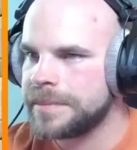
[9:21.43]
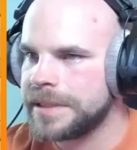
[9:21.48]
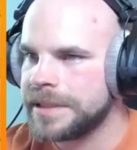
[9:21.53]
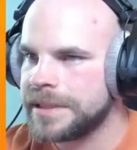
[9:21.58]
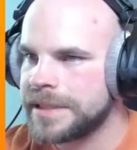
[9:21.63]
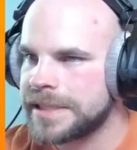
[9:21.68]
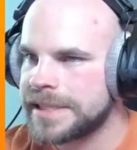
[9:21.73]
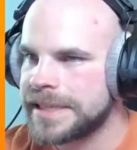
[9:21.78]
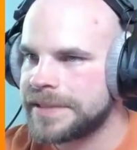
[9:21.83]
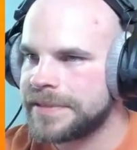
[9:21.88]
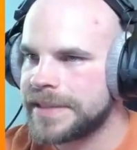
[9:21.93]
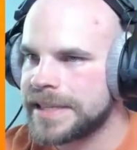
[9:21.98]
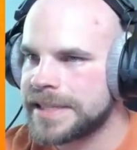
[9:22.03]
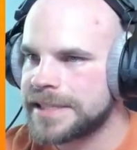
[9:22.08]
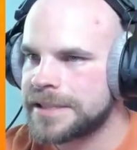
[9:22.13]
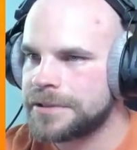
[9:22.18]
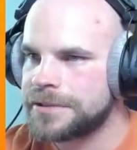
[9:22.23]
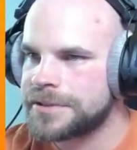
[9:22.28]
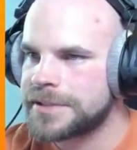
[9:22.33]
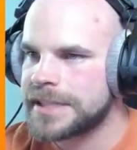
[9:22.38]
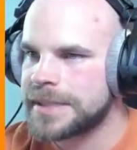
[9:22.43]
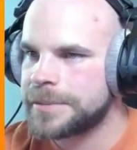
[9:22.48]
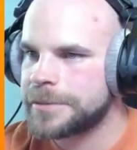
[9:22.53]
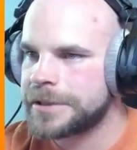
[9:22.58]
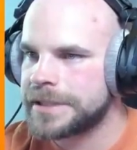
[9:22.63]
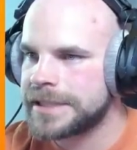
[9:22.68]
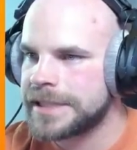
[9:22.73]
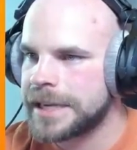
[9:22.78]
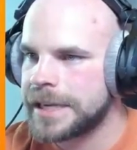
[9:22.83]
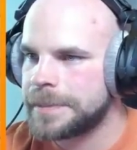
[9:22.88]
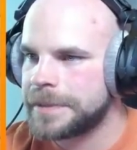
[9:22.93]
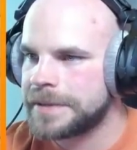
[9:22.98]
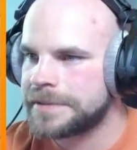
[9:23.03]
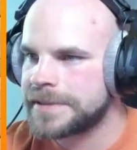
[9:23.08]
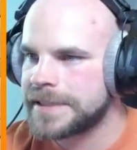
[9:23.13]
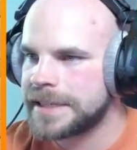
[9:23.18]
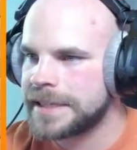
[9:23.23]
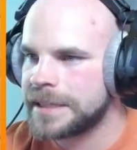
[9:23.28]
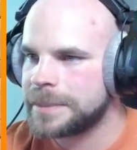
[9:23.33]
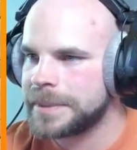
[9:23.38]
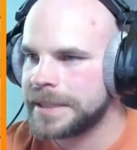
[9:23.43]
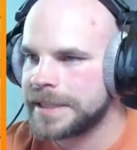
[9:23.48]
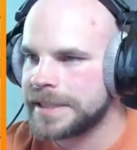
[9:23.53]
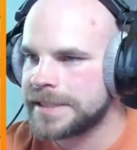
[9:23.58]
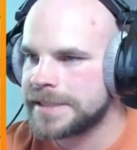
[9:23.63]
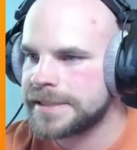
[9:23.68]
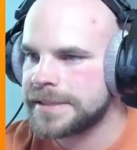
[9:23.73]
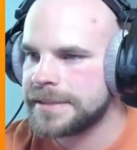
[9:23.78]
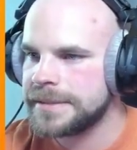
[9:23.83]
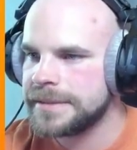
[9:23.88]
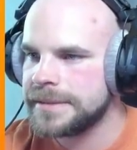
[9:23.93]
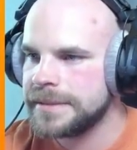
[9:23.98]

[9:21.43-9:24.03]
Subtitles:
He does have that Stone Slammer on the top left side of the base.